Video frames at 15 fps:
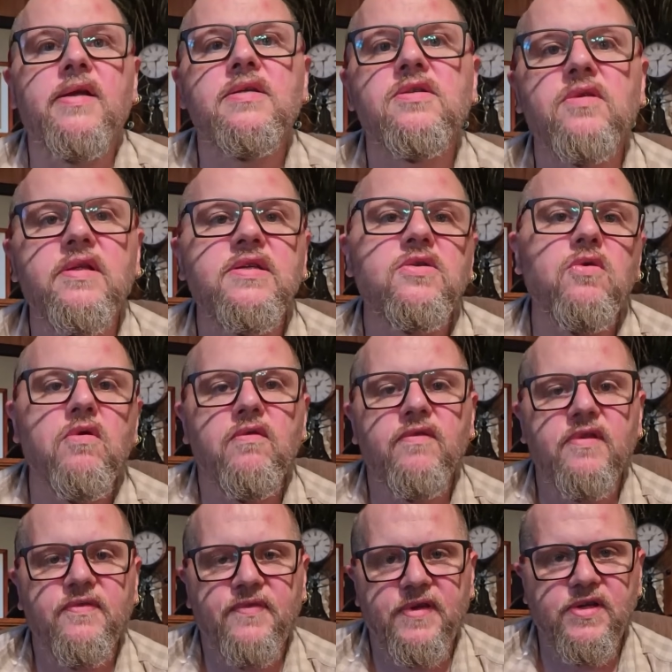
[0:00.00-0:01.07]
So let's go over
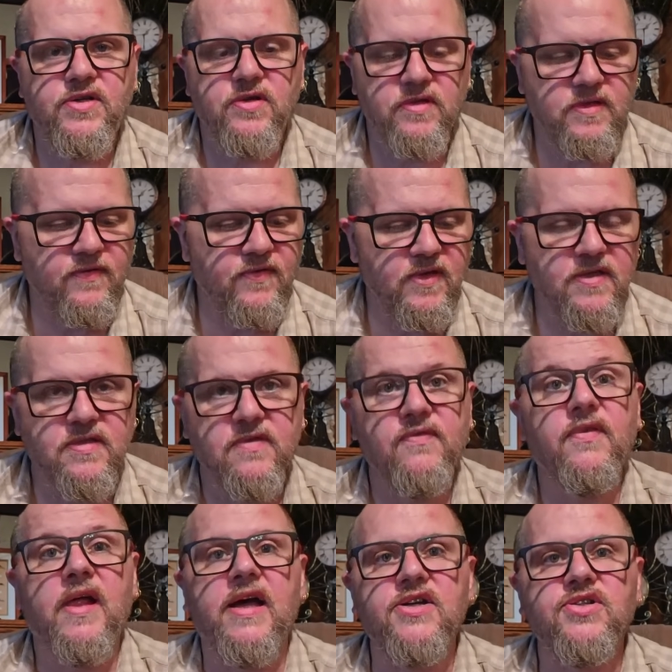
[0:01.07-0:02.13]
the features of this
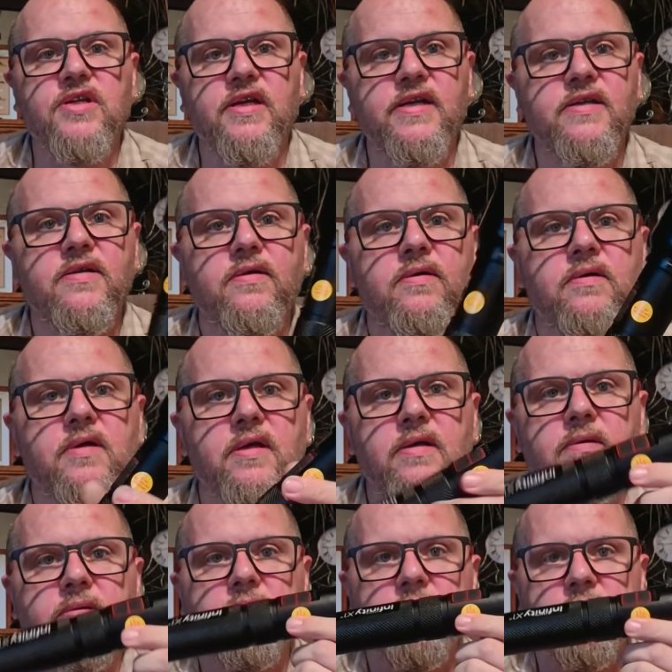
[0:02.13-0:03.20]
flashlight. Okay.
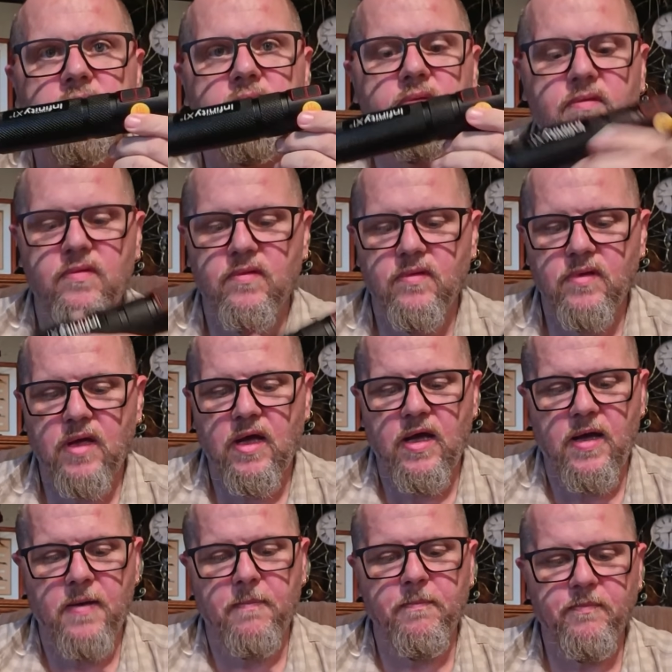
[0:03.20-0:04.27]

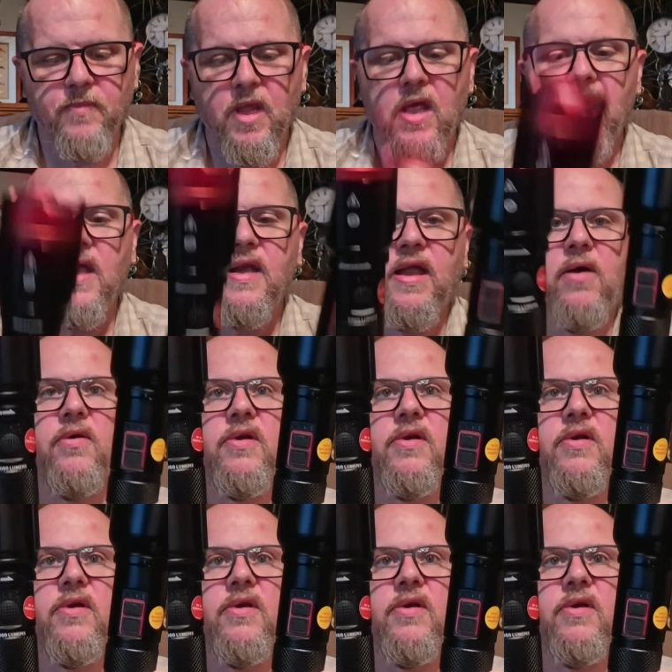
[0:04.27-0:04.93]
Now it